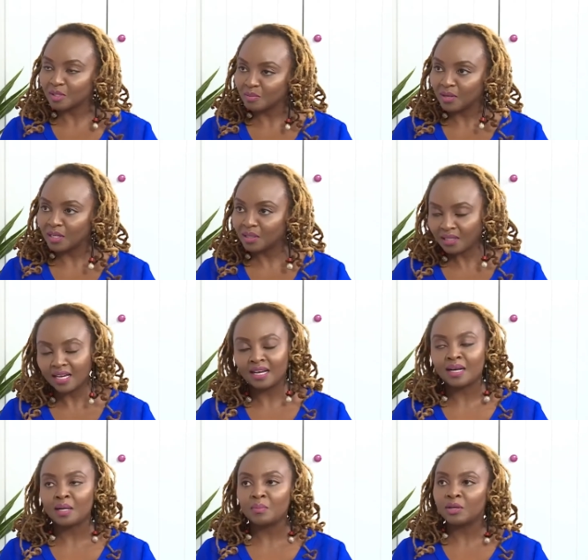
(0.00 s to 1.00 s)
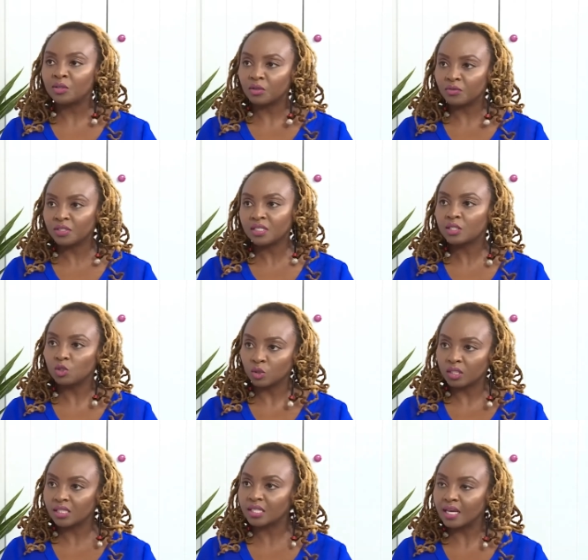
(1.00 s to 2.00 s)
will smell, um, and obviously
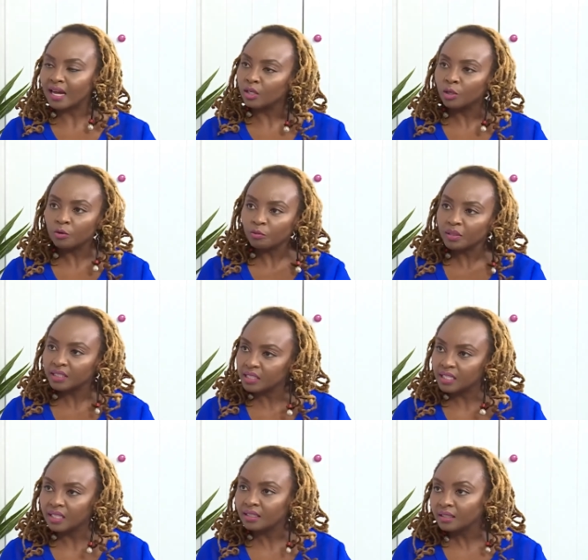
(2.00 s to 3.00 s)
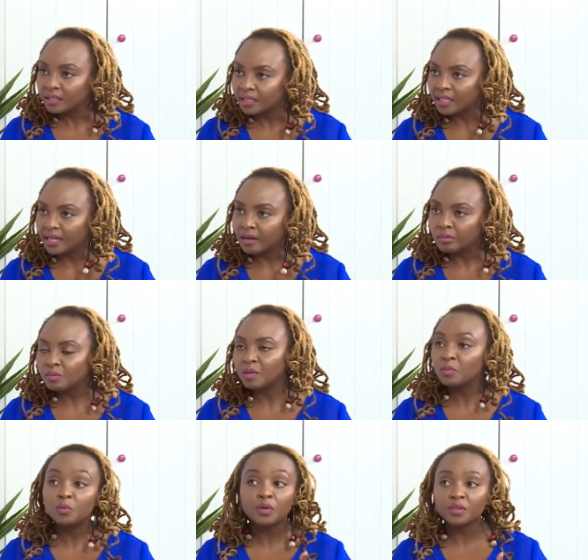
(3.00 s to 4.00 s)
you'll see a lot of bleeding in the gums.
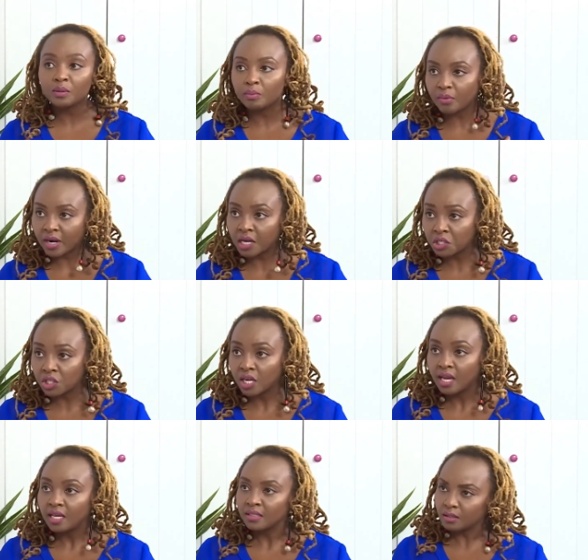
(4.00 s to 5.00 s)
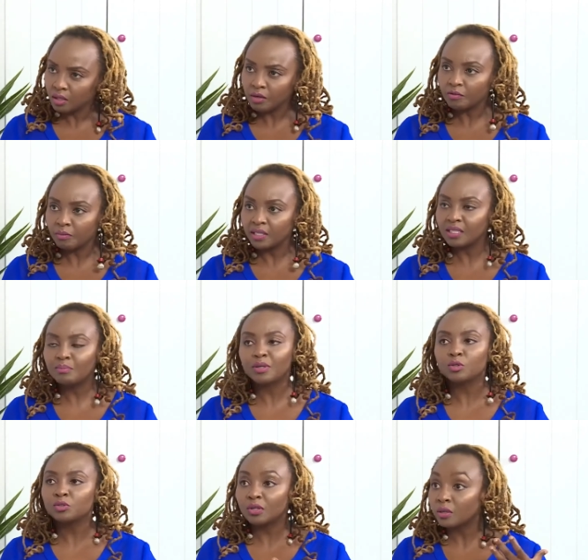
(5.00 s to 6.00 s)
Maybe when they brush, okay. it's a lot of bleeding,
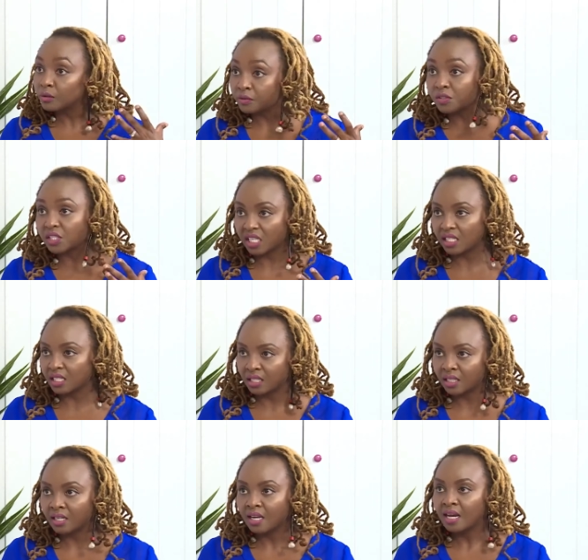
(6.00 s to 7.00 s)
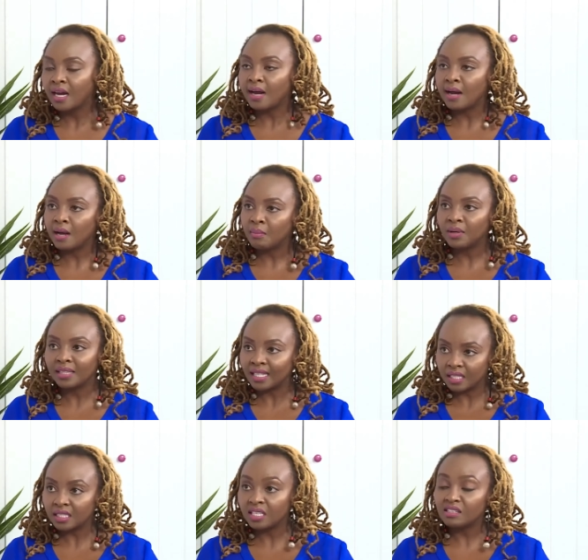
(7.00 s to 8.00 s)
but also a lot of staining. Um, and
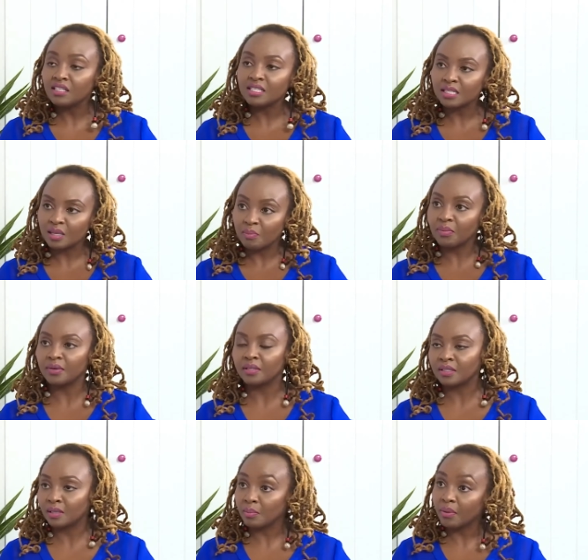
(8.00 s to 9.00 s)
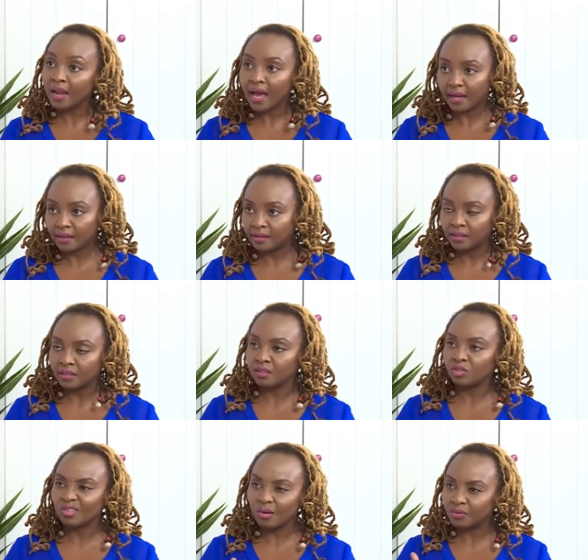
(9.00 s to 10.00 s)
that stain is the is the plaque, the
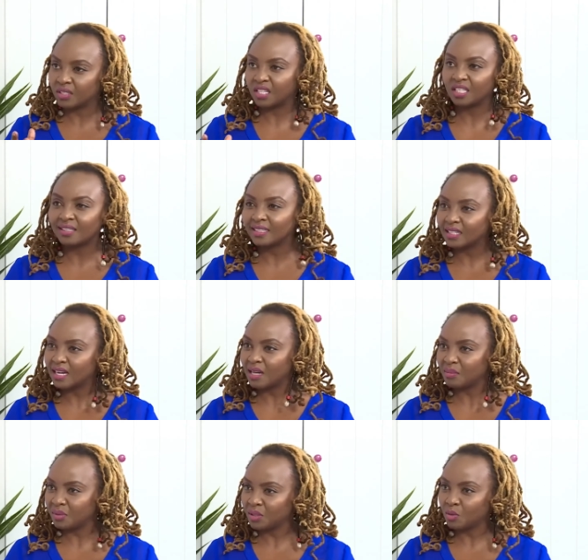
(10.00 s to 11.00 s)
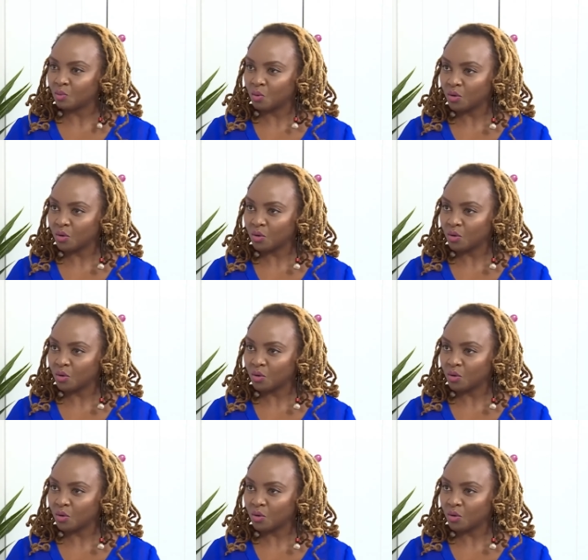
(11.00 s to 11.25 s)
soft thing that comes in the